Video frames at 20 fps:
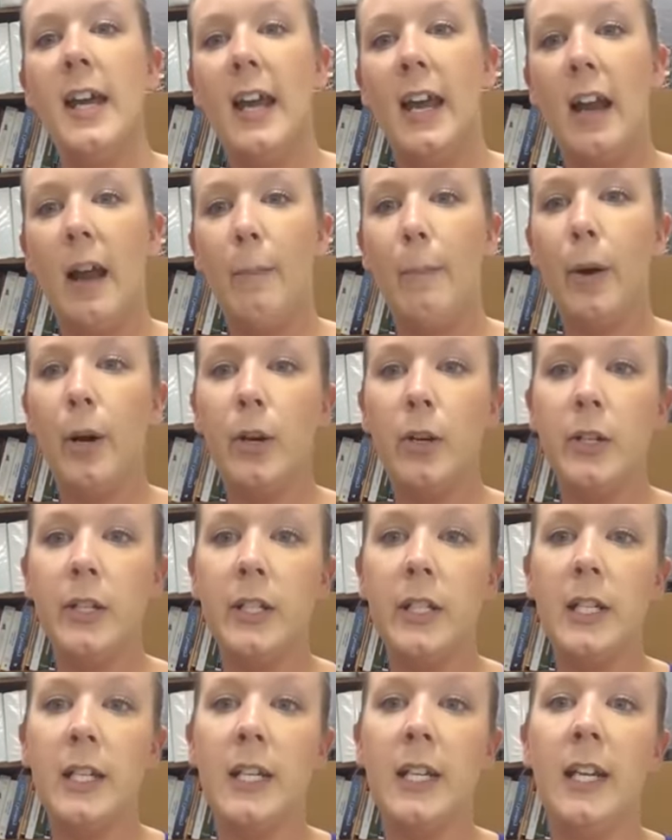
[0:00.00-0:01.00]
And I
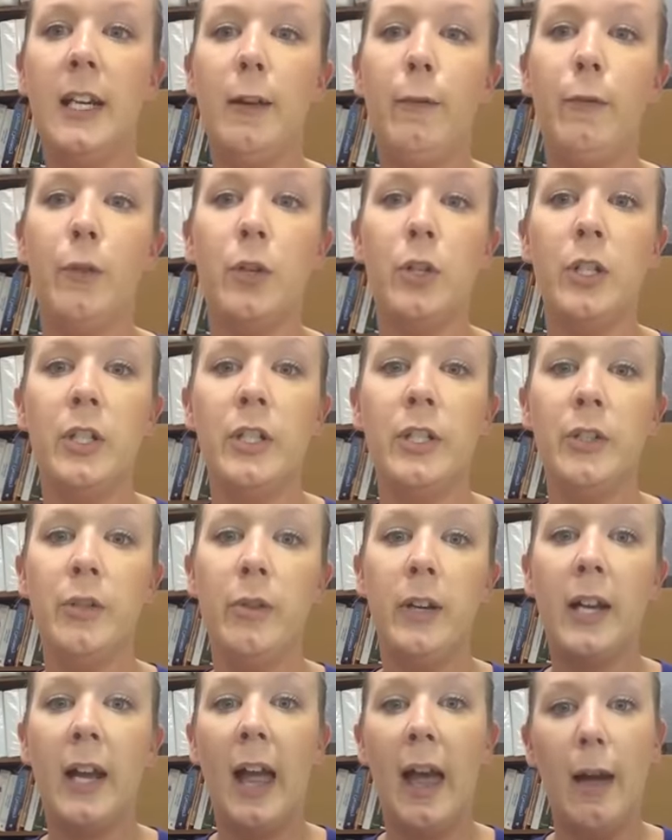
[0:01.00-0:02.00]
personally, if you're just
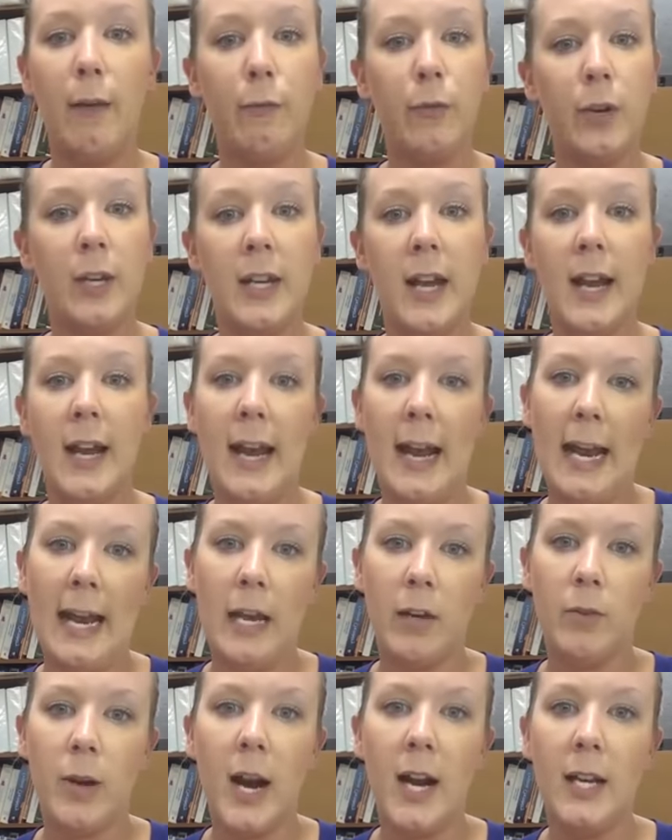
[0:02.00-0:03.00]
doing everyday
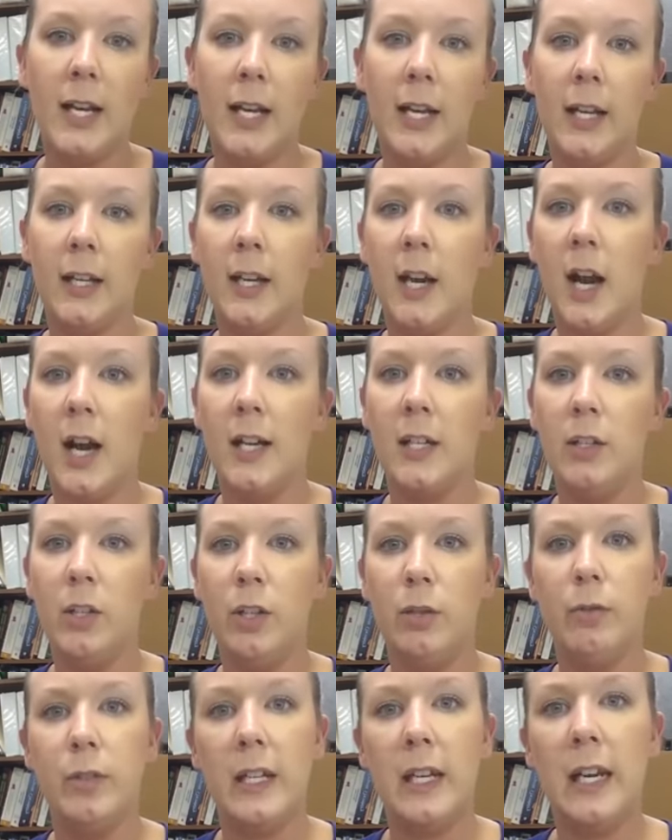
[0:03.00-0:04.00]
handwriting and not
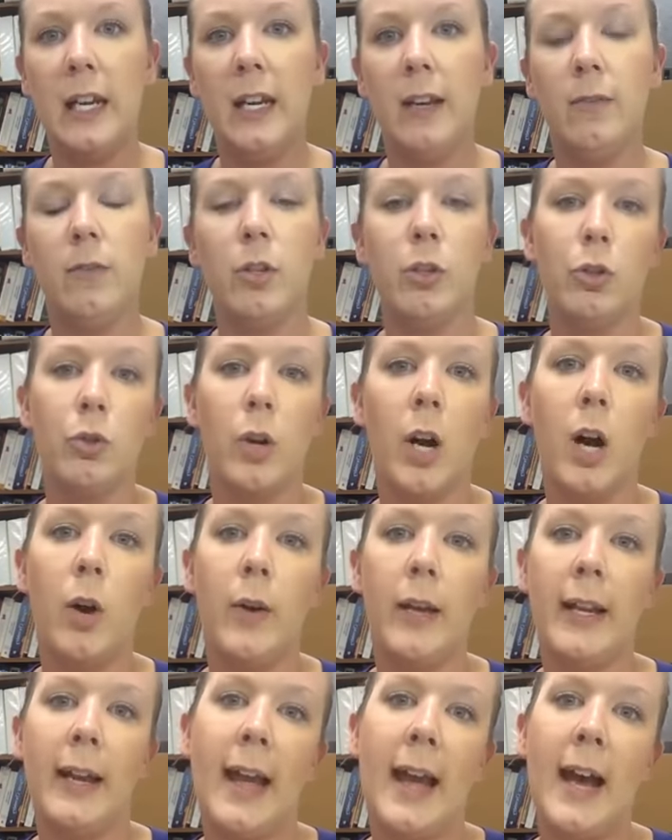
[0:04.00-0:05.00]
using any of the
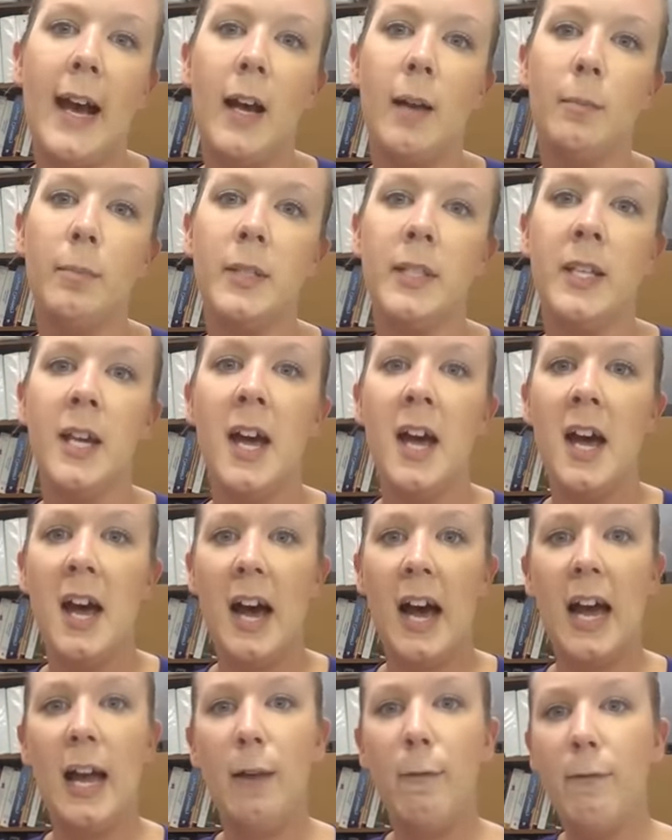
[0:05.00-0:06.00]
drawing apps,
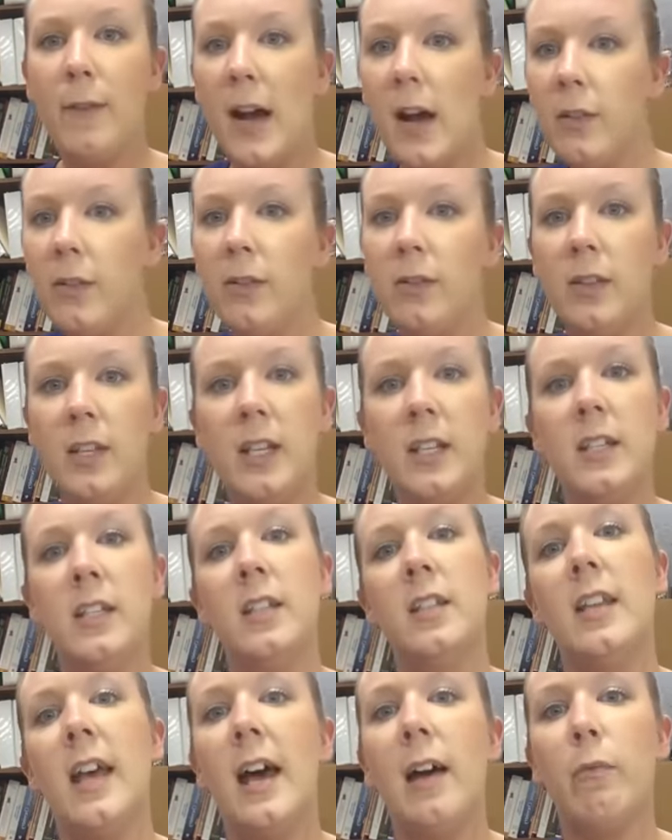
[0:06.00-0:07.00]
I have found that these
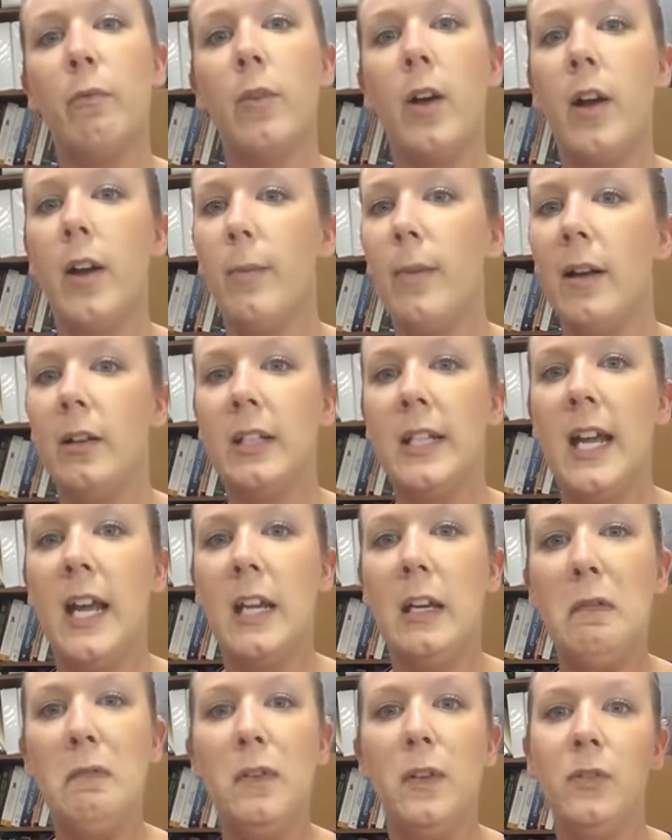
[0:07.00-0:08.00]
that run about
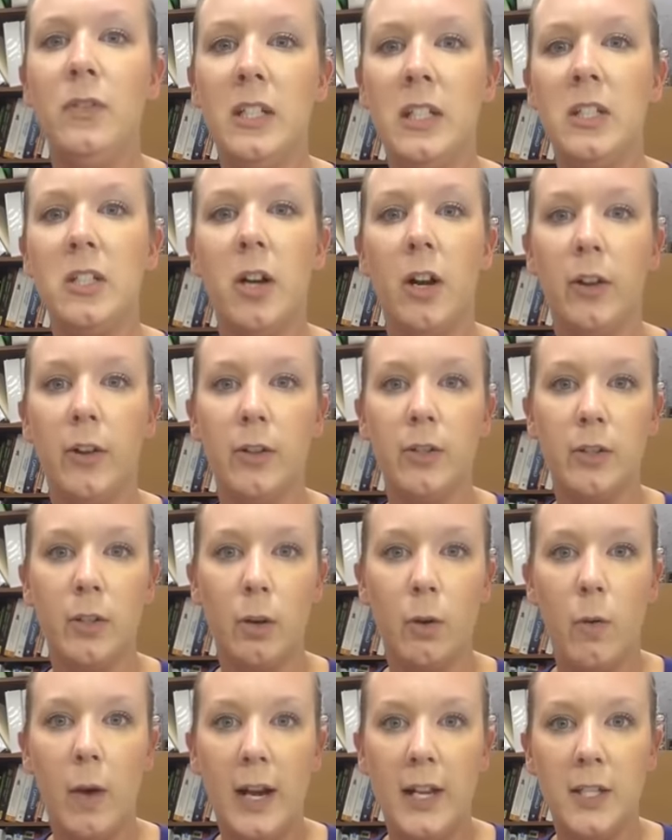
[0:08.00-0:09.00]
$10 to $15 are
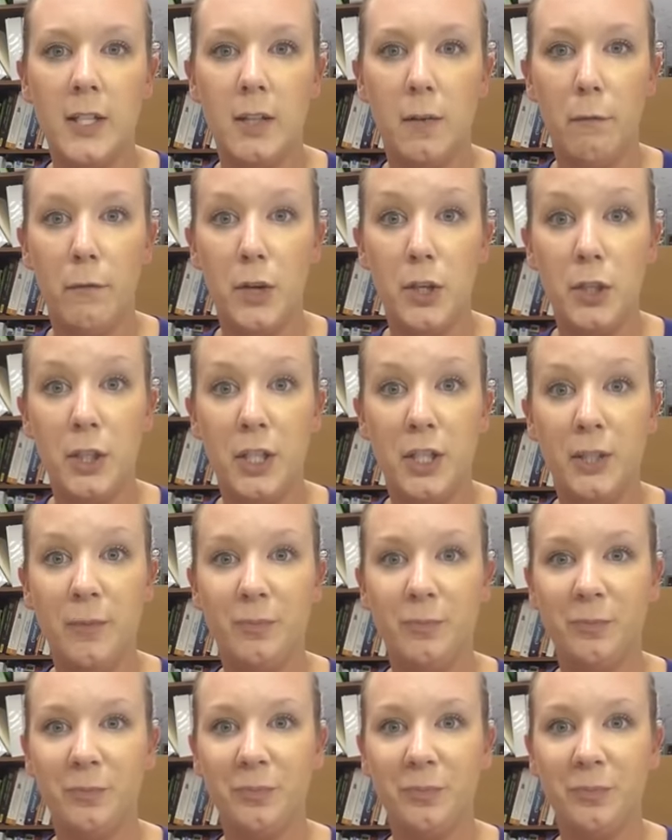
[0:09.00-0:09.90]
quite sufficient.